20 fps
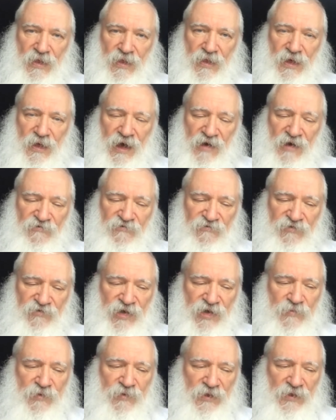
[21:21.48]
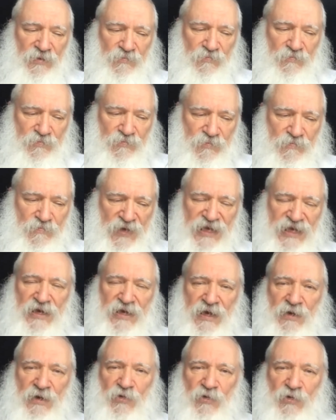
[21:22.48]
Every
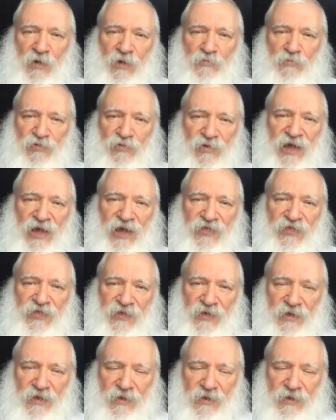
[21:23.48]
being with a breath